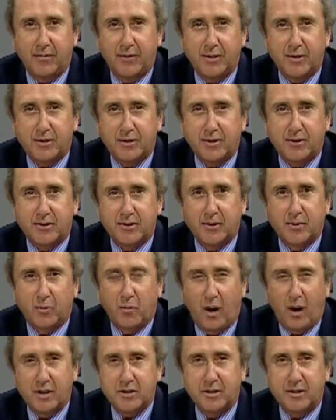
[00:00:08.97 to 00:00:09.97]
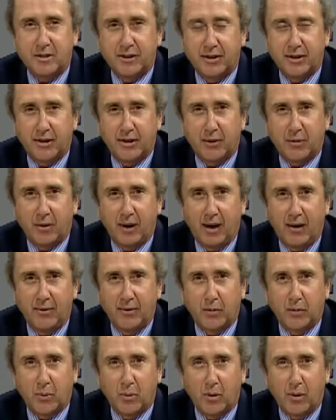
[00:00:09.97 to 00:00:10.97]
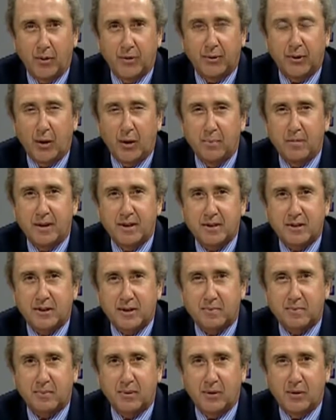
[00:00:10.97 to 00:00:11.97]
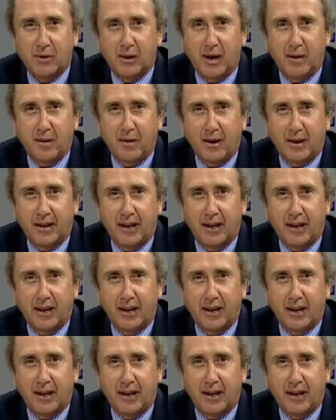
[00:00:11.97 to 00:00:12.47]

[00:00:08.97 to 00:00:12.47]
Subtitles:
of issues in Washington and around the world. Don't miss this program.